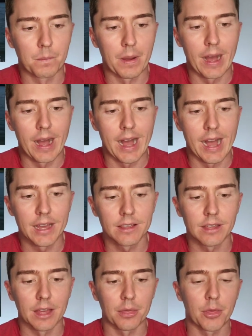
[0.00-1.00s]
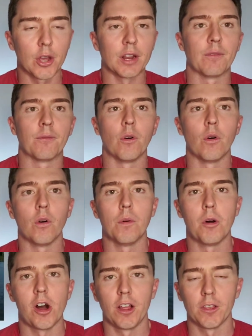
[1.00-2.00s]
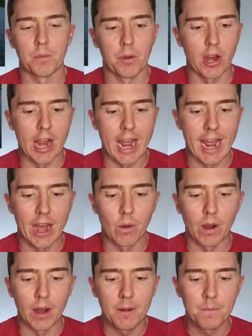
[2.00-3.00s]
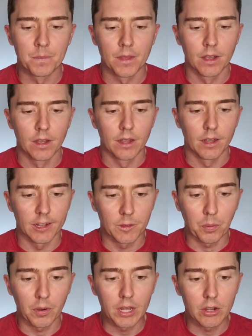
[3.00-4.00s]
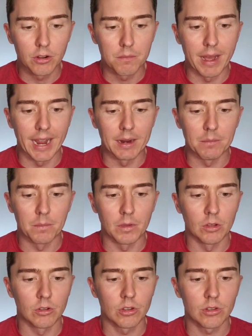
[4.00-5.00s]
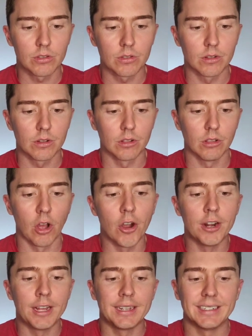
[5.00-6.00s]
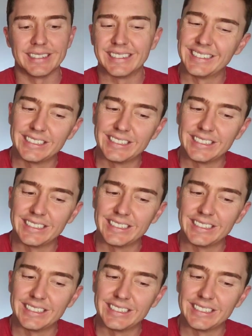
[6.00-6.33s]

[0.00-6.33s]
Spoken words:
pass at 34 miles per hour, it's pretty good, mate. You're just loading